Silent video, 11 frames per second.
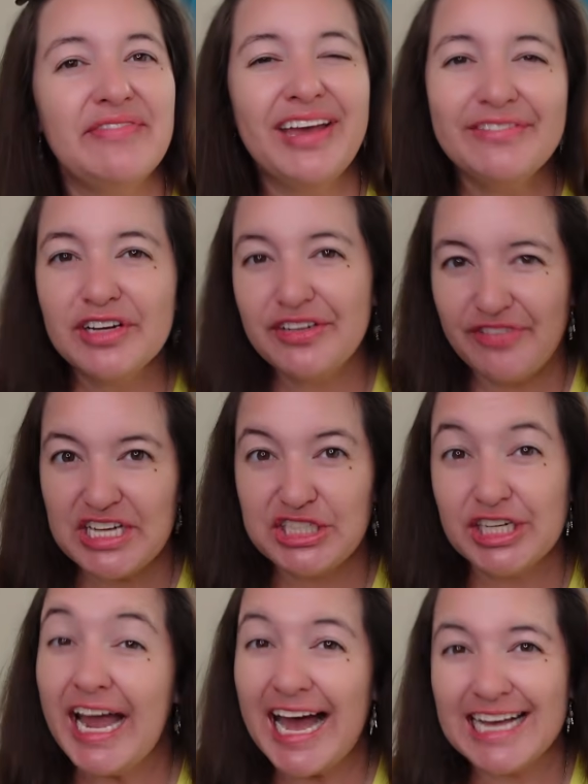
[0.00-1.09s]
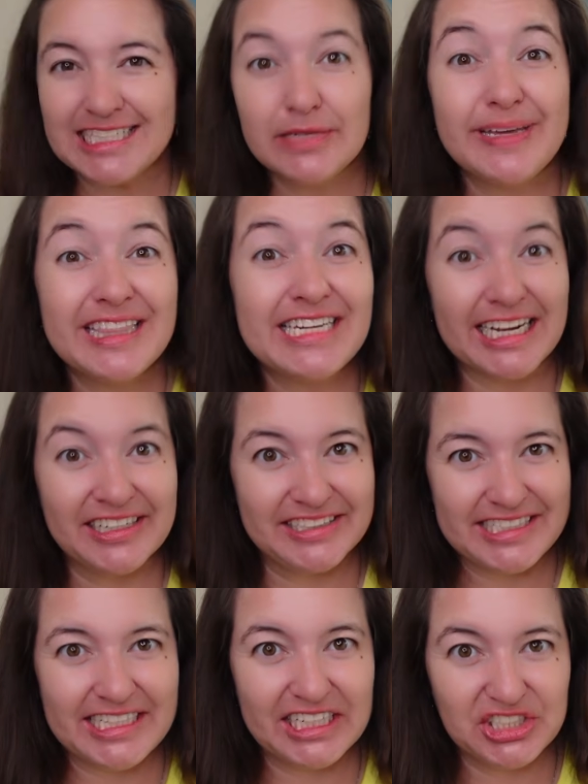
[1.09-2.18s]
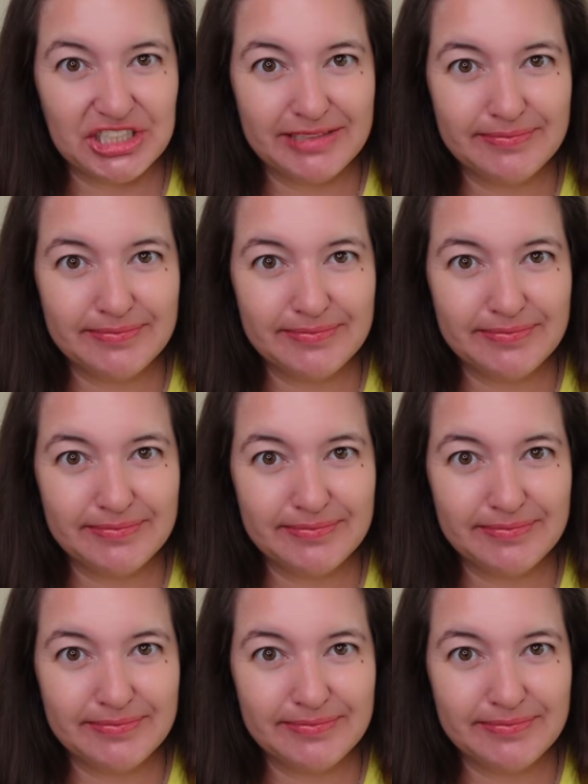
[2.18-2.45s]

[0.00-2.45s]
favorite feature has to be the necklace section.